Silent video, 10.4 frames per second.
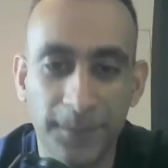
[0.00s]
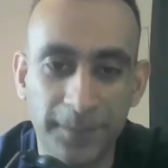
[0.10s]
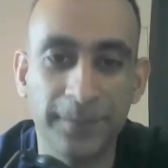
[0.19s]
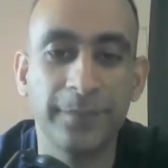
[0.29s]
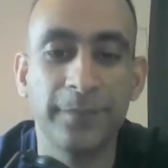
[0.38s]

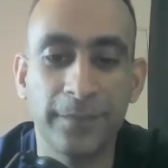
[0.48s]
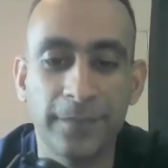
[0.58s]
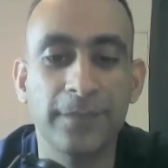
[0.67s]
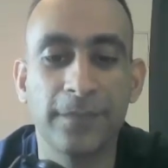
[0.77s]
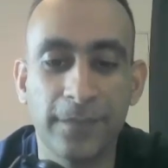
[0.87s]
It's more
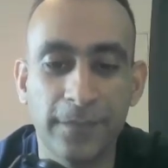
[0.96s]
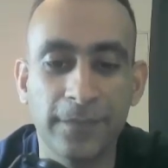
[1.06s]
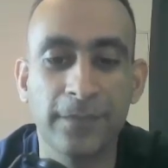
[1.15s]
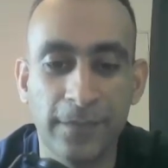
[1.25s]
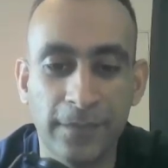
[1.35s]
important.
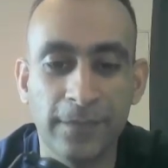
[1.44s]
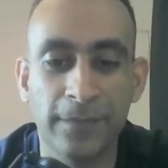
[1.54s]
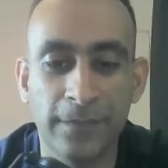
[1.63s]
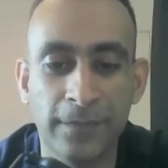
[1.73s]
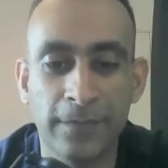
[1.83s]
And I think
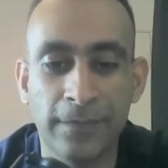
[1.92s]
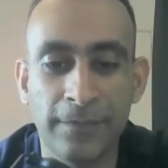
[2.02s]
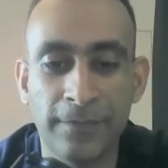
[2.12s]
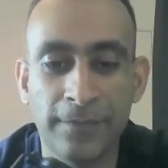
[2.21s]
when I